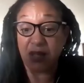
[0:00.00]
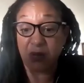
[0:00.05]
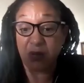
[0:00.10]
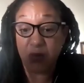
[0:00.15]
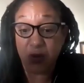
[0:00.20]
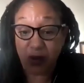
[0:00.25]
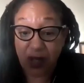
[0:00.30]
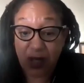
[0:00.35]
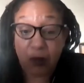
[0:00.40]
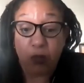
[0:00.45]

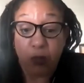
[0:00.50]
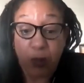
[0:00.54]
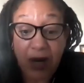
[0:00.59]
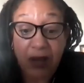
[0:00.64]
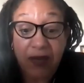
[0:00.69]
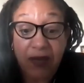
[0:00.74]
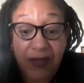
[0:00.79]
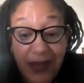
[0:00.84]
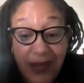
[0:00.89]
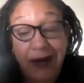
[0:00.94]
meeting
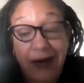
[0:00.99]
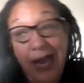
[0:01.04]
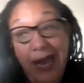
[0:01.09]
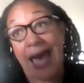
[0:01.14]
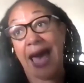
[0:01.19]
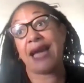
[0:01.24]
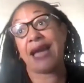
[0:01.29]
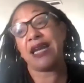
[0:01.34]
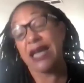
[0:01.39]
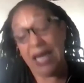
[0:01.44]
community where
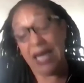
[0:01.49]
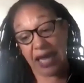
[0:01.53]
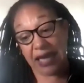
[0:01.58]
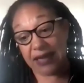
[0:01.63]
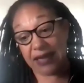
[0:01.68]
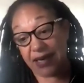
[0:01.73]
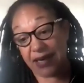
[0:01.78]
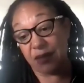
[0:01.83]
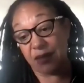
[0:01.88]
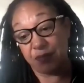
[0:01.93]
they're at,